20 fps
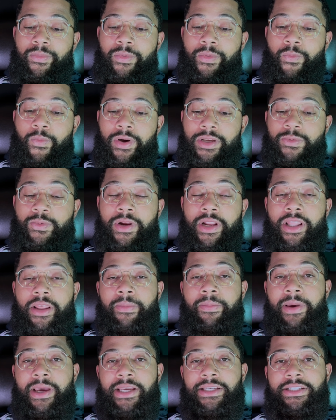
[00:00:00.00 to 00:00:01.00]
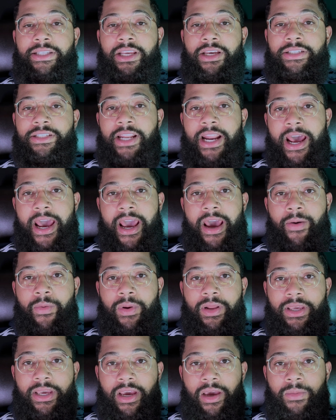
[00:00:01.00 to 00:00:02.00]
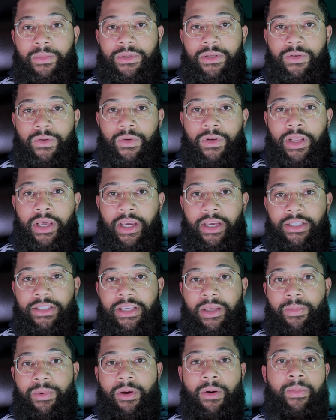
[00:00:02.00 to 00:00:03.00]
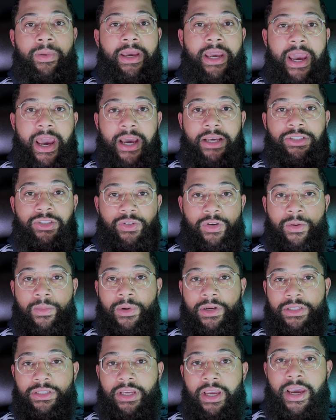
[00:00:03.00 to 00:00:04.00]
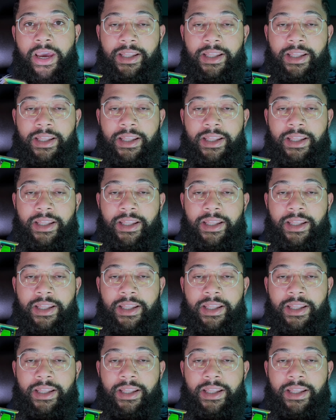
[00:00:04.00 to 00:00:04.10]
was one of the biggest deals that I had when it came to the TPOB X trimmers.